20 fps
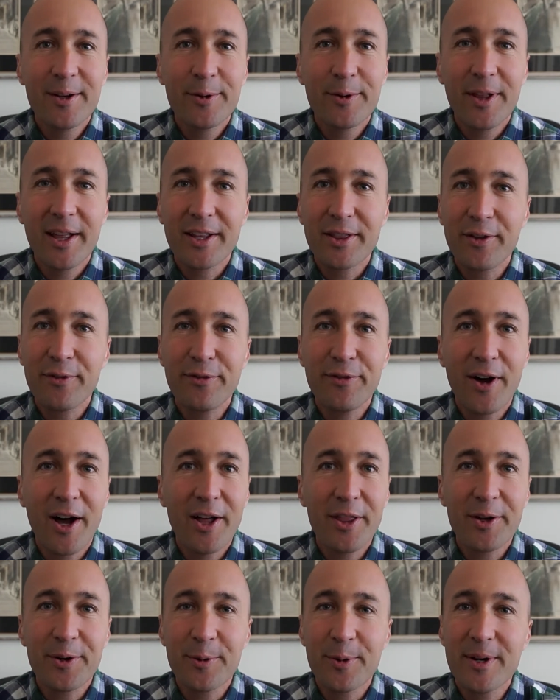like the
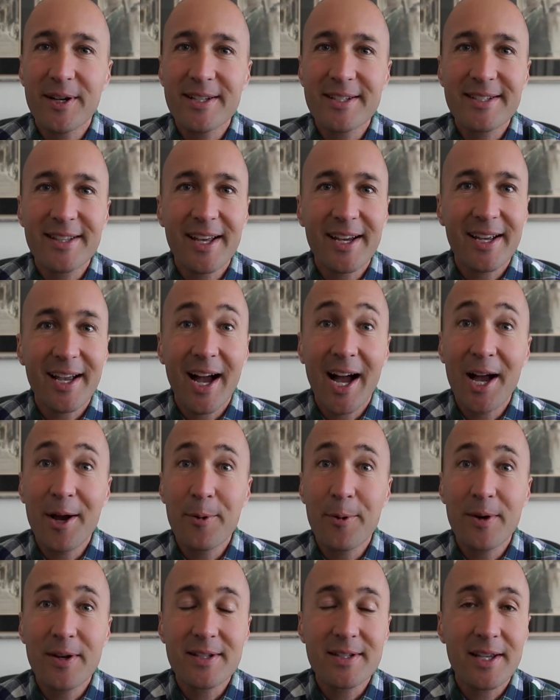father was, like I
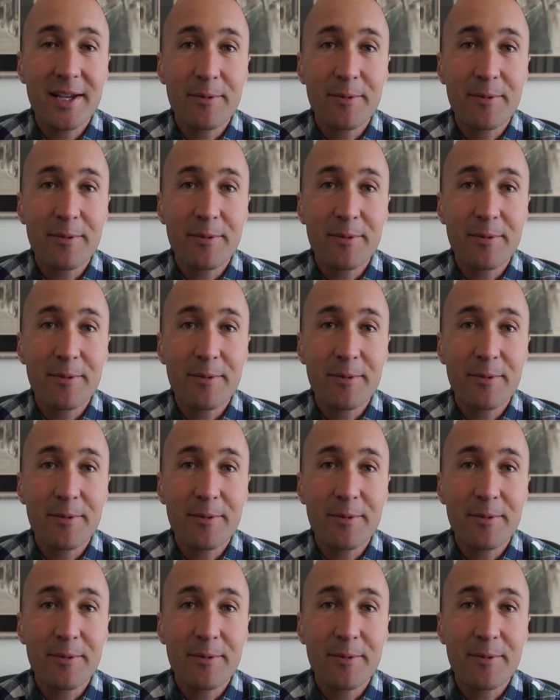was,